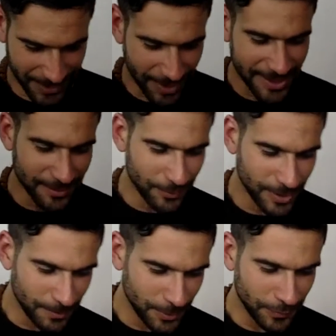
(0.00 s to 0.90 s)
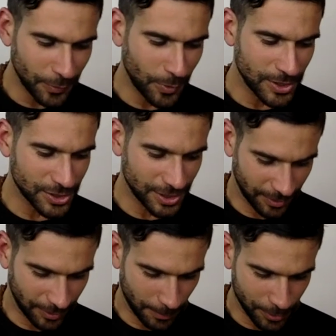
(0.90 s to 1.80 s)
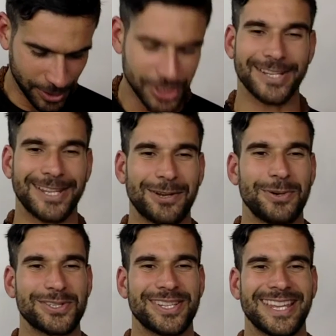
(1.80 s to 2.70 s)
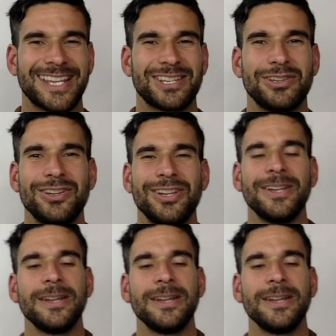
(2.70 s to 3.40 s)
Oh, that's a really beautiful question. I appreciate that question. Thank you.